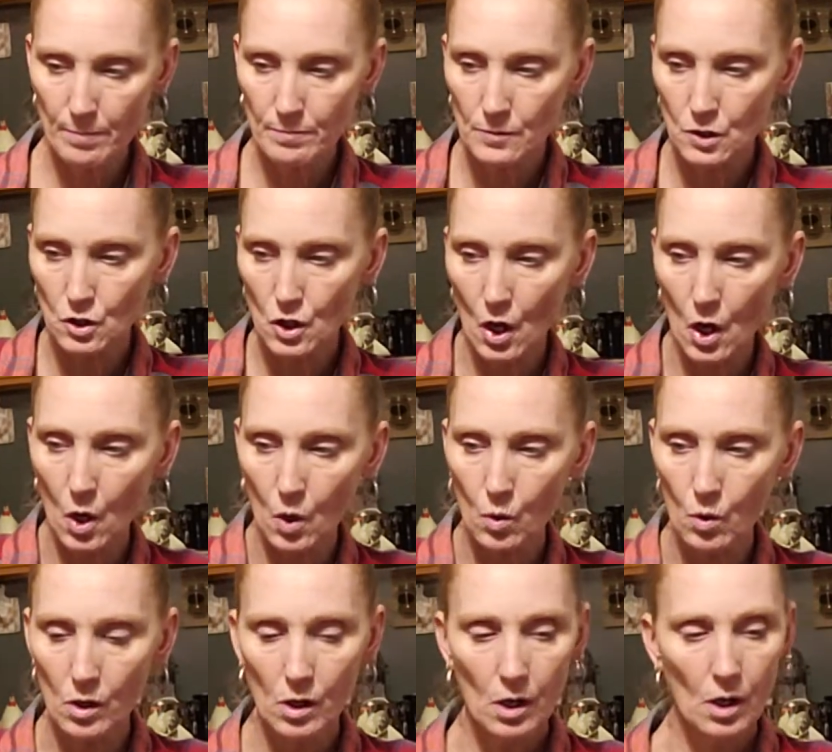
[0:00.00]

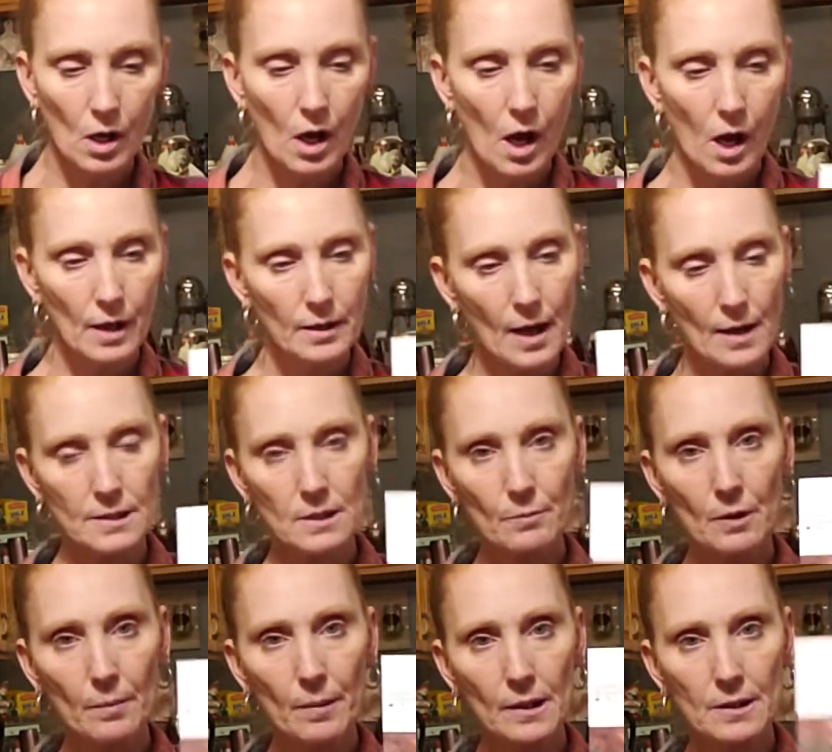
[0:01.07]
So yes, I'm
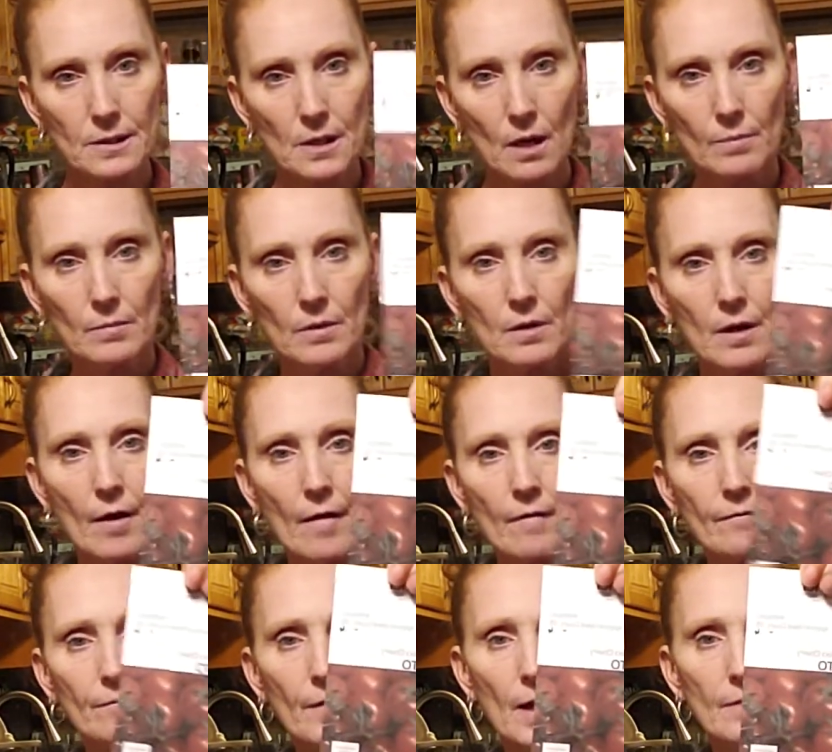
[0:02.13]
going to pick some
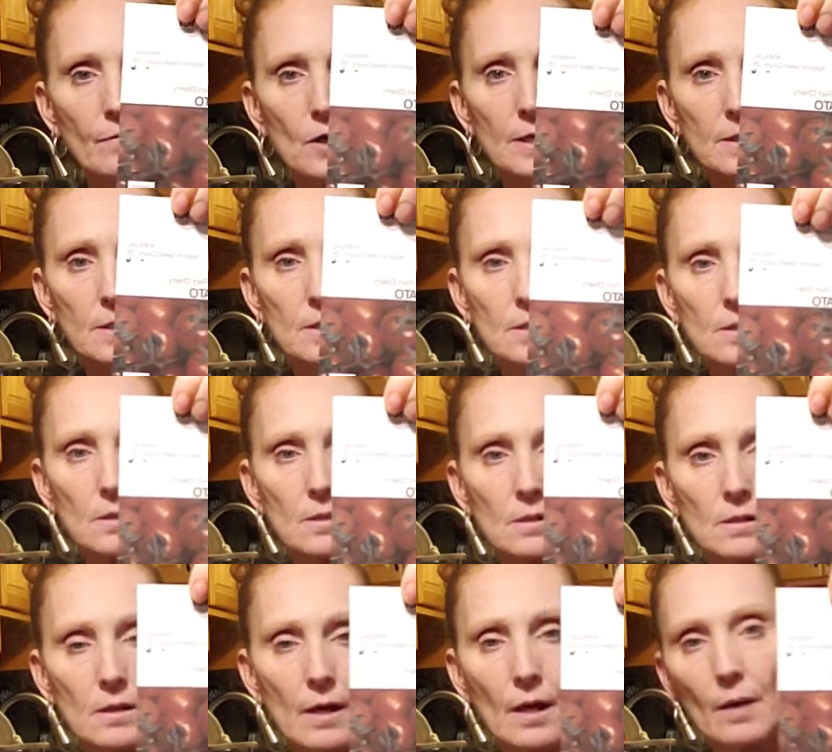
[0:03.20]
favorites
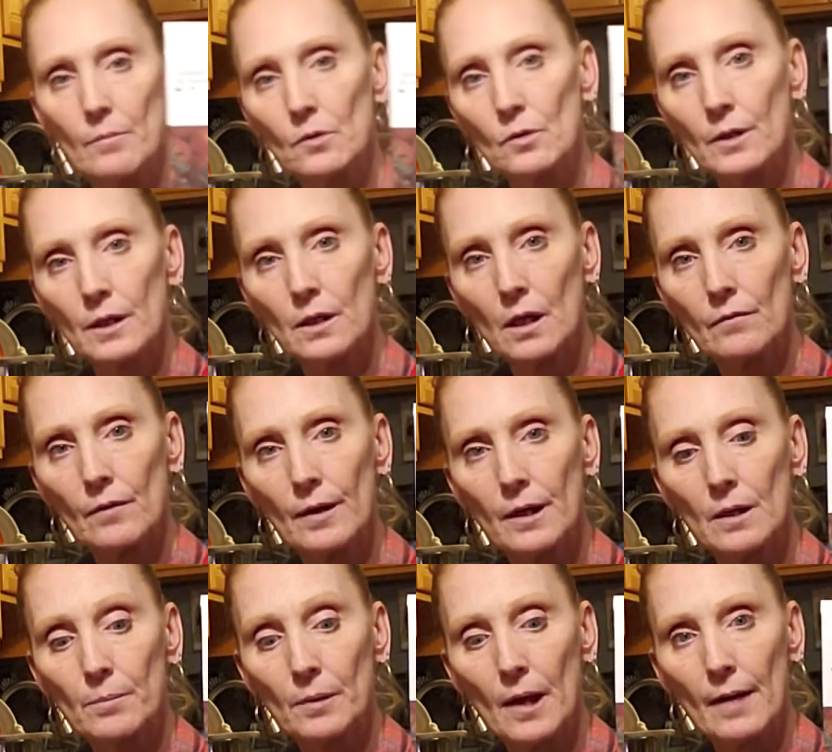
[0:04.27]
and I'm going to get ready
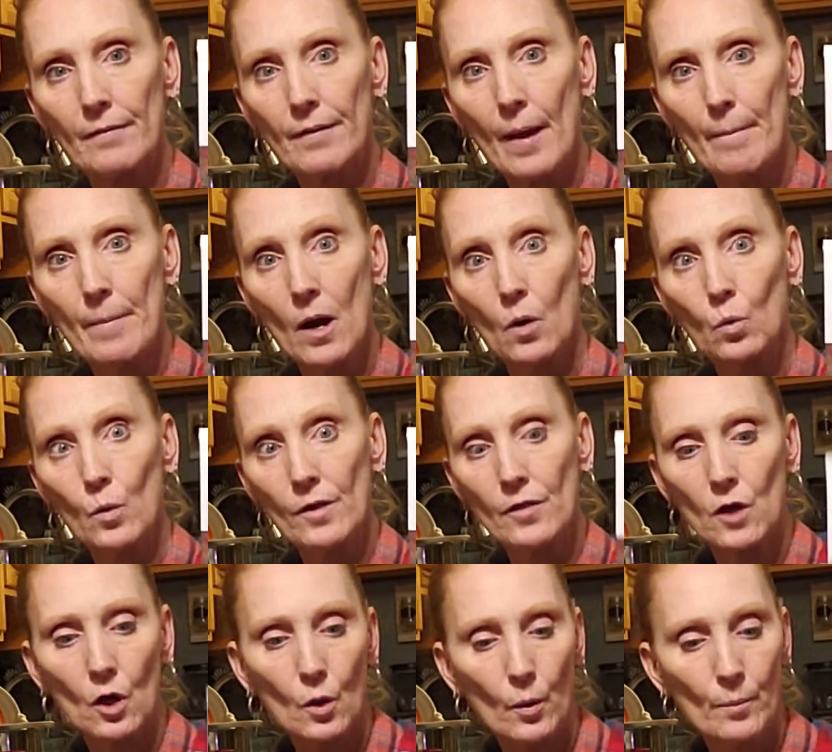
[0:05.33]
to plant them with
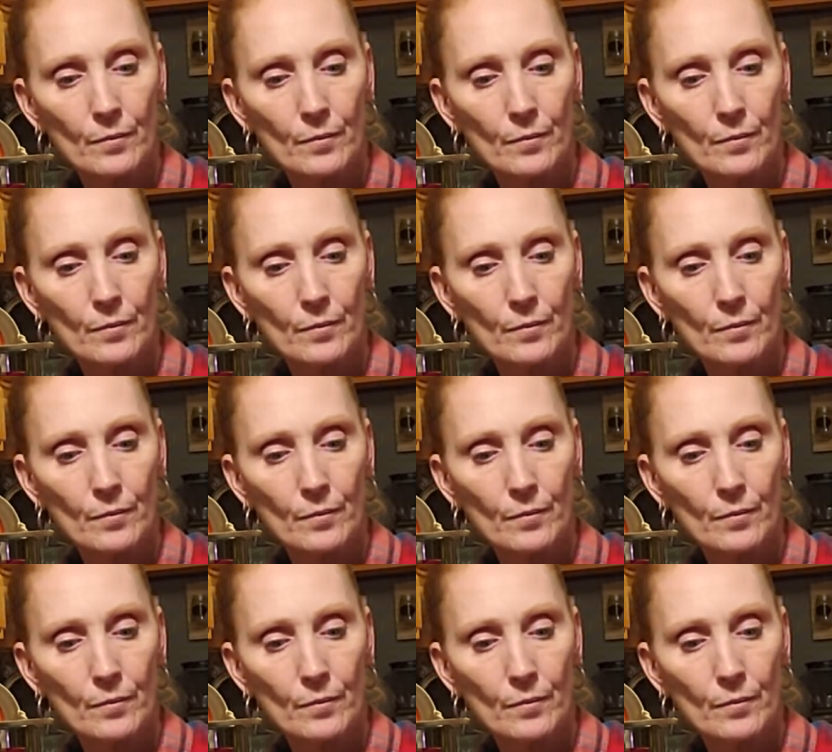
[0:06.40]
you.